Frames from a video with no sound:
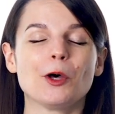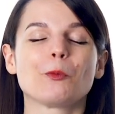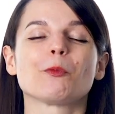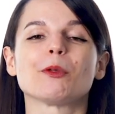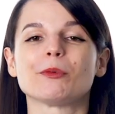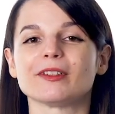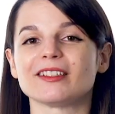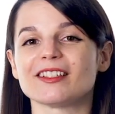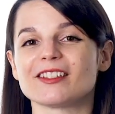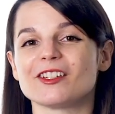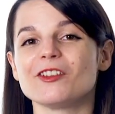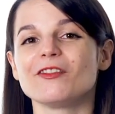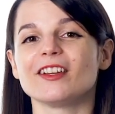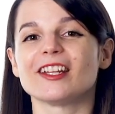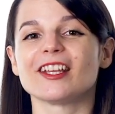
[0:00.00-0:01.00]
We release
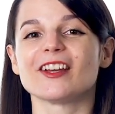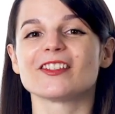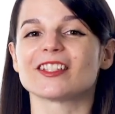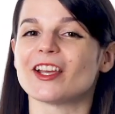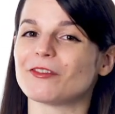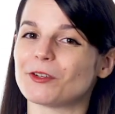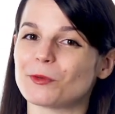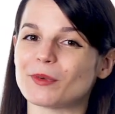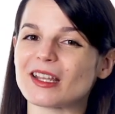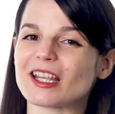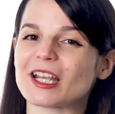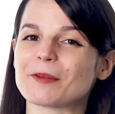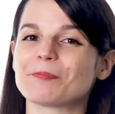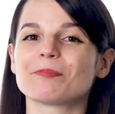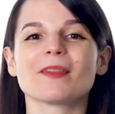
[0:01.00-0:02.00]
new videos every week.
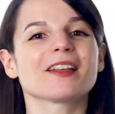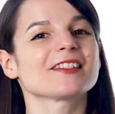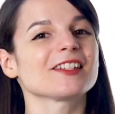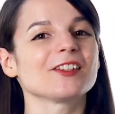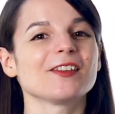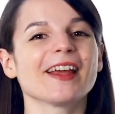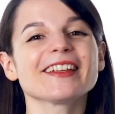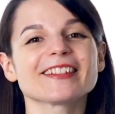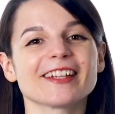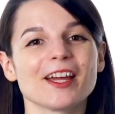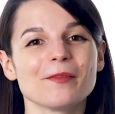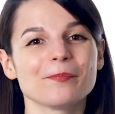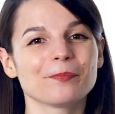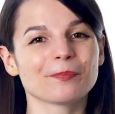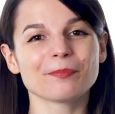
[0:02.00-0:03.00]
I'll see you next
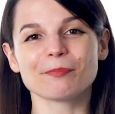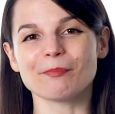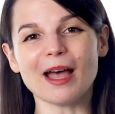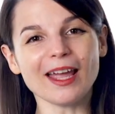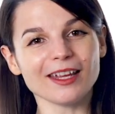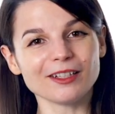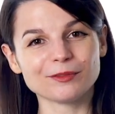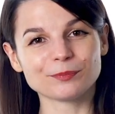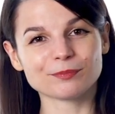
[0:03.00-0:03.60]
time. Bye!